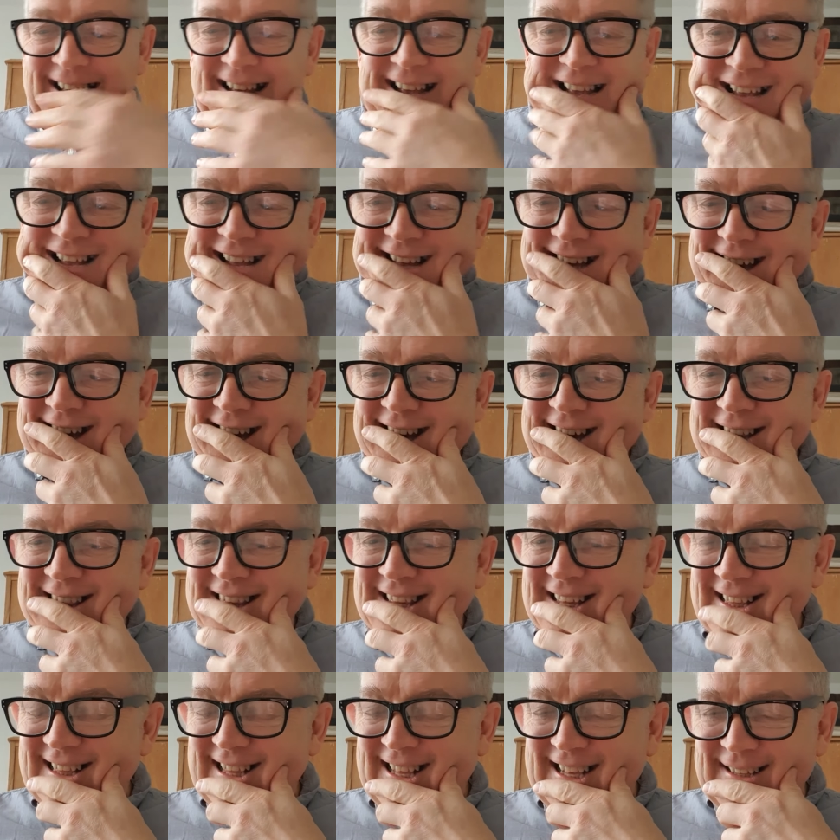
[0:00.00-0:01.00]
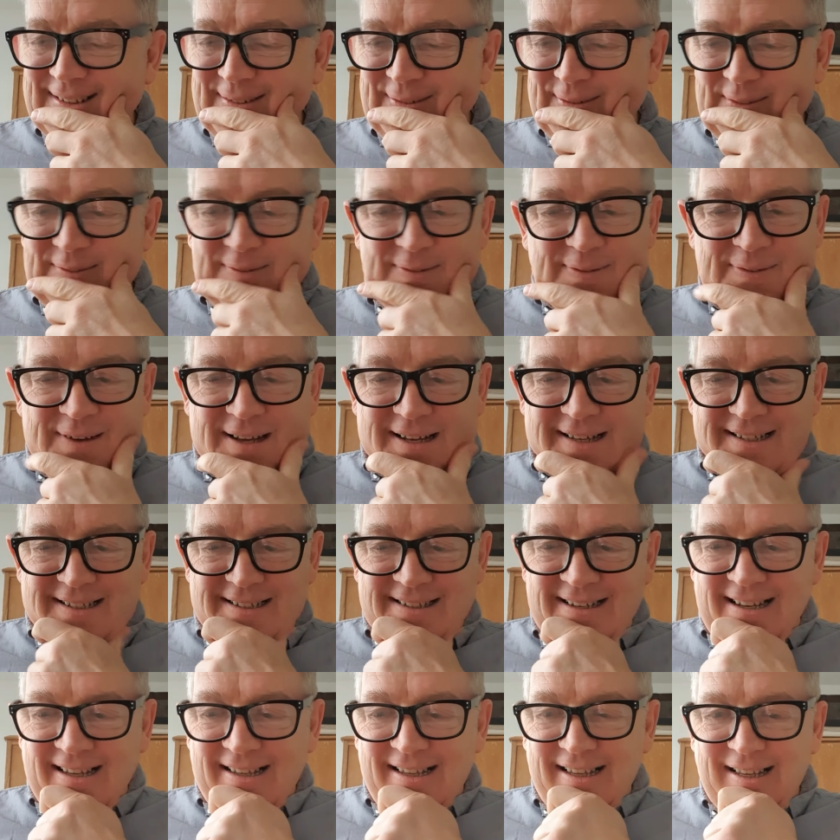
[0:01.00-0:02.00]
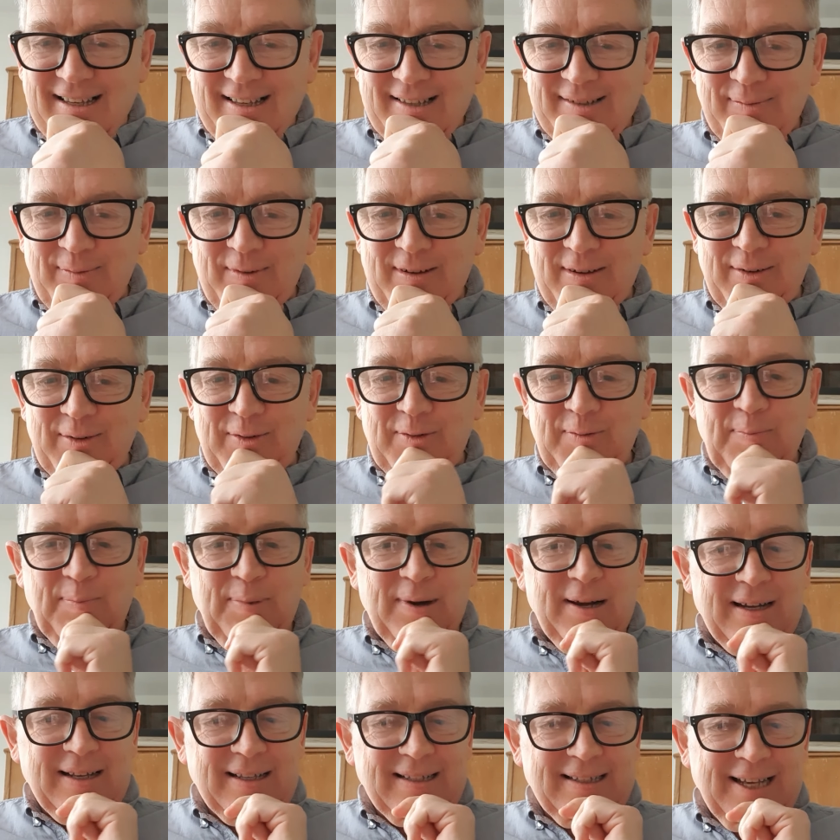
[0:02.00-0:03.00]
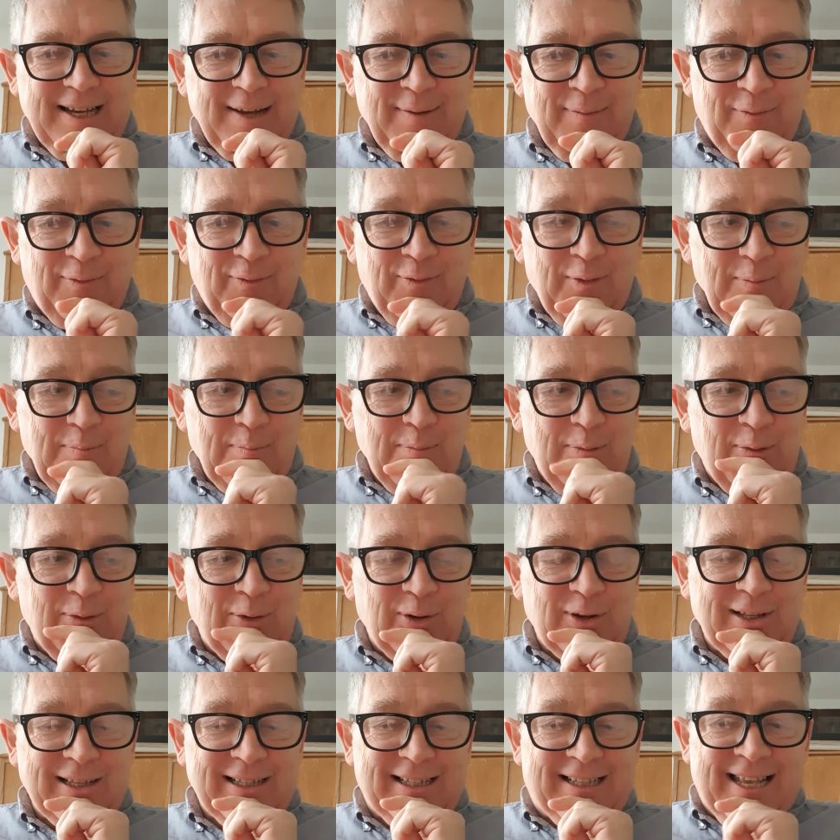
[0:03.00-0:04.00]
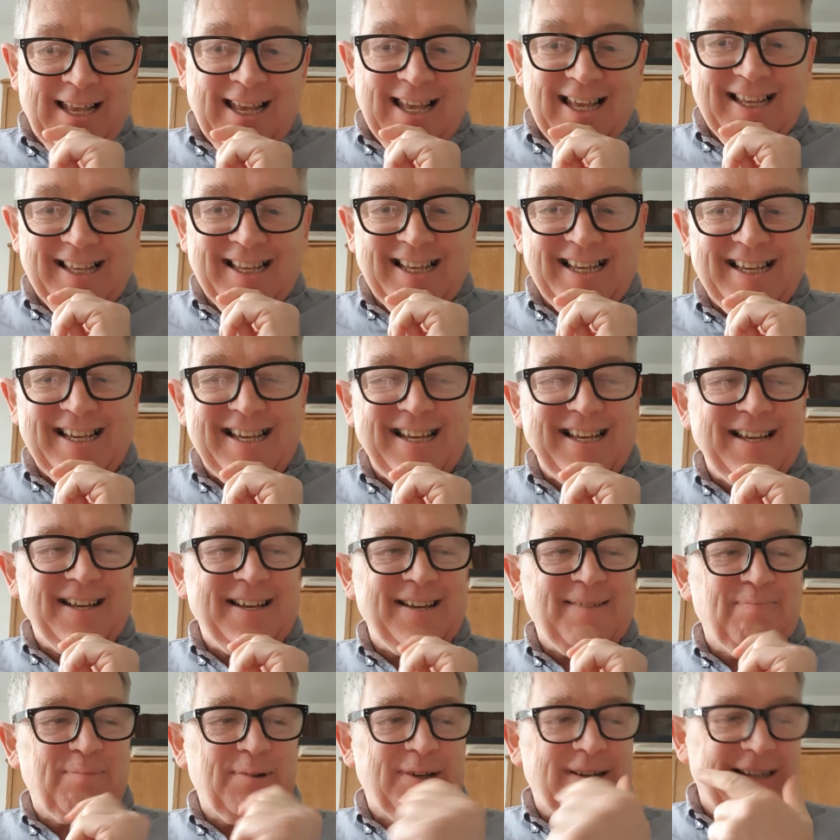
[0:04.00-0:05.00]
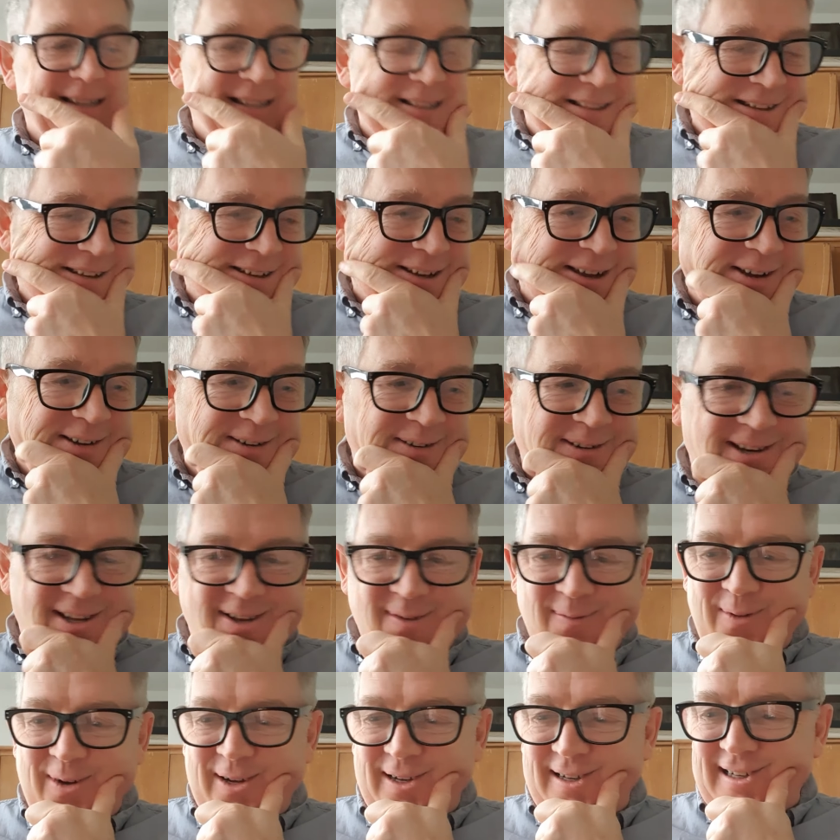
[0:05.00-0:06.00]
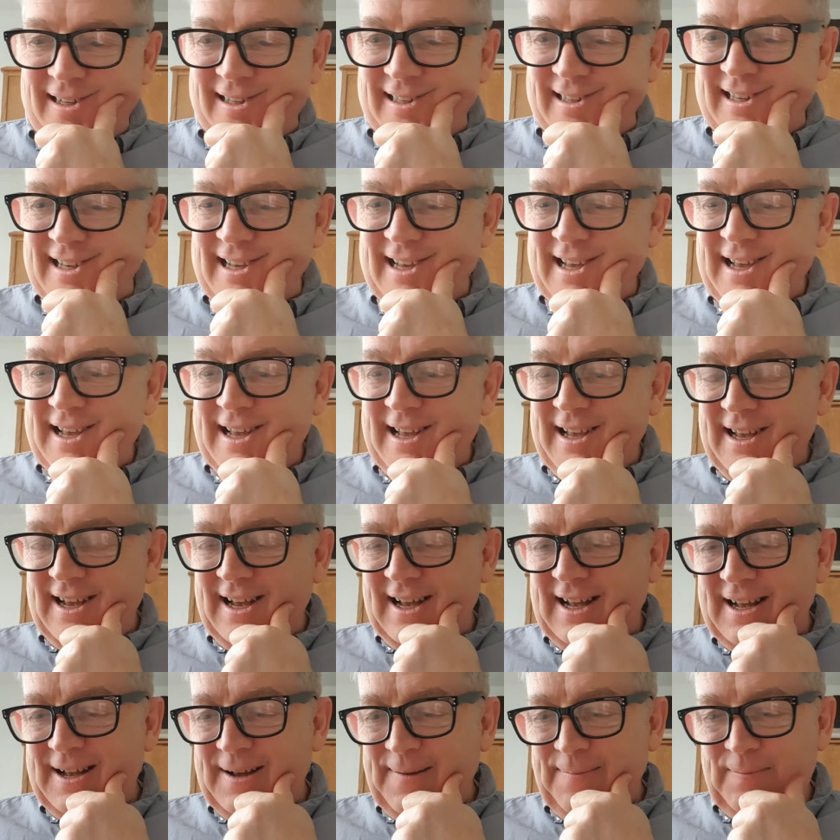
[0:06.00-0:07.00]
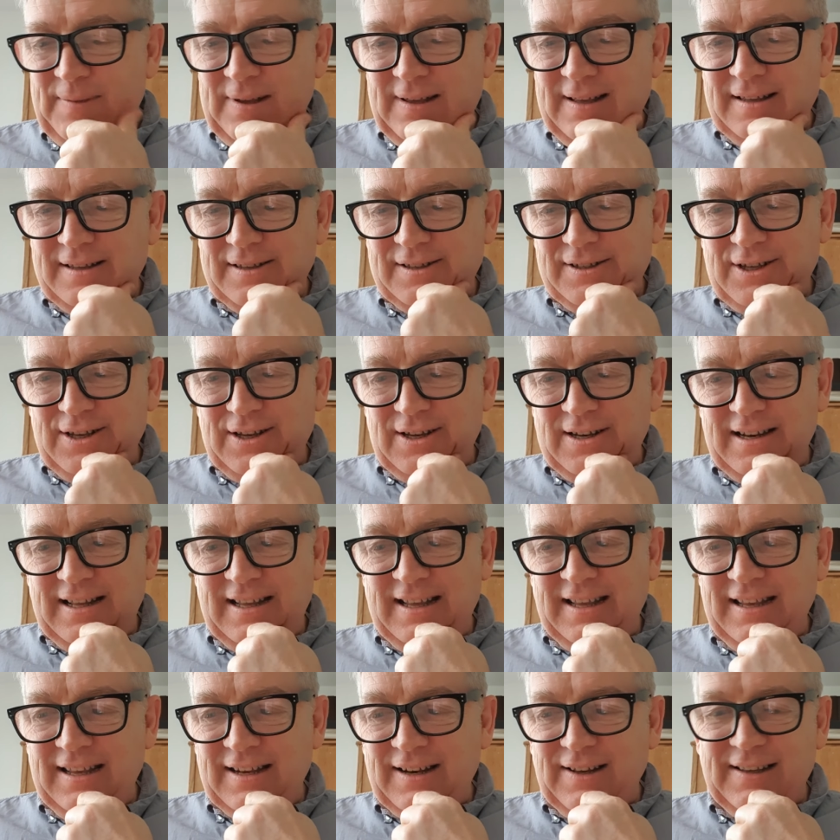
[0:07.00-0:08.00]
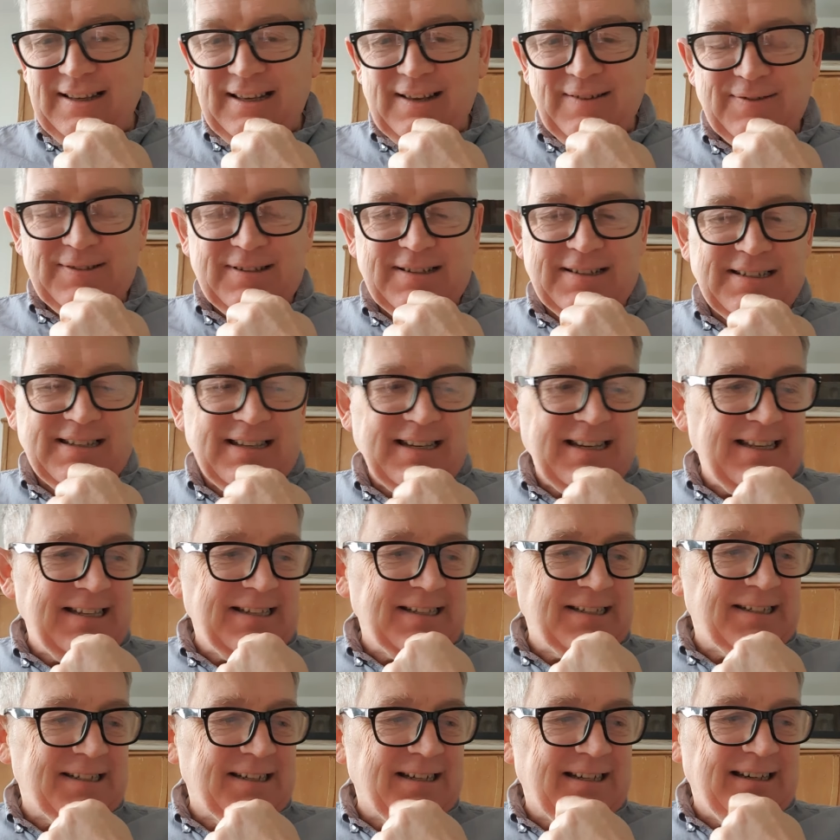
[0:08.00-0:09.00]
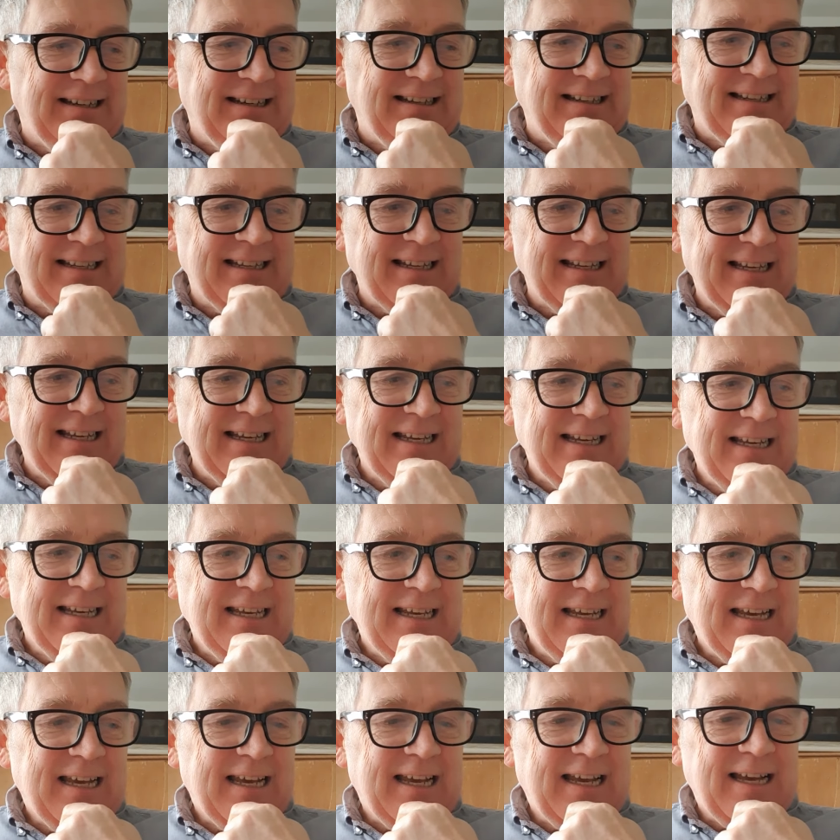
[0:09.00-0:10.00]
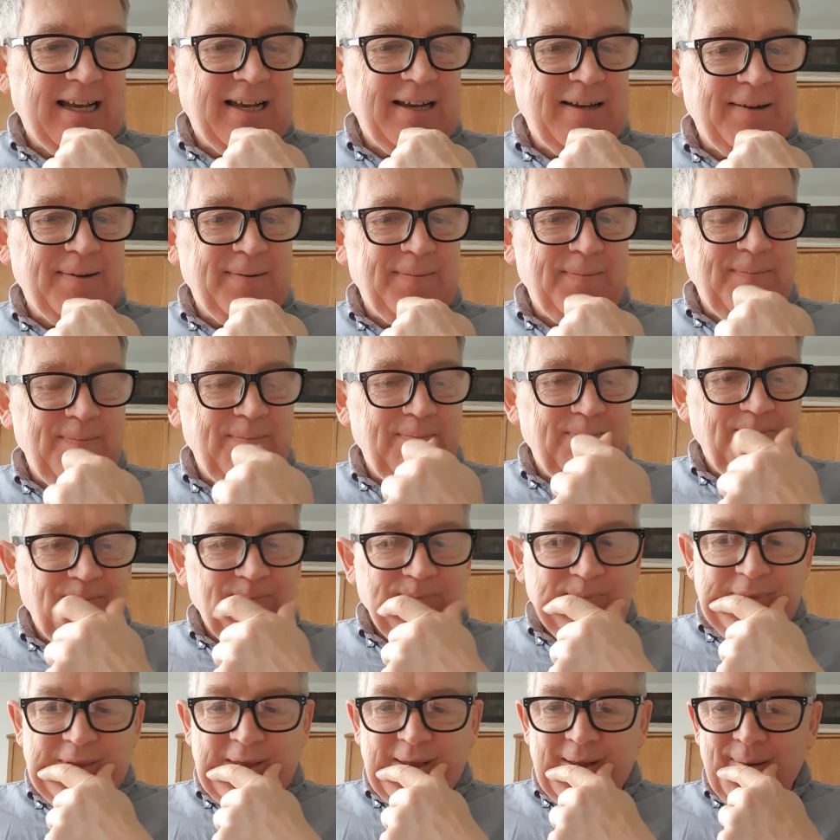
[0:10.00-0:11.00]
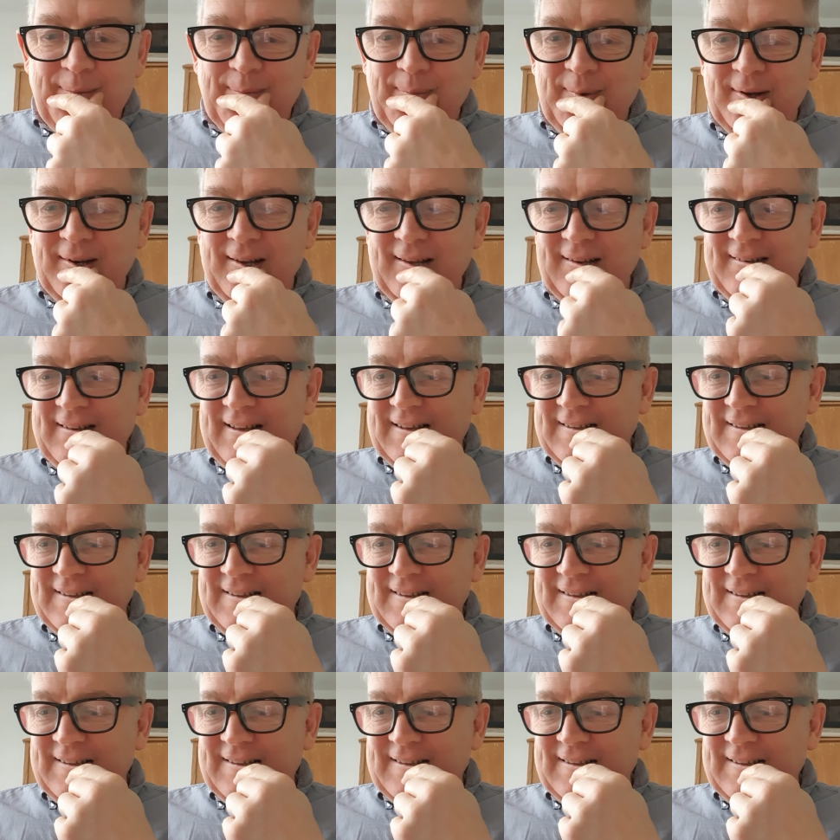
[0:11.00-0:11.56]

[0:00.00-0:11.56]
Uh, I think that's fascinating because we're all part-time footballers, but in the coding world, um, it certainly you know gives us an insight, um, but it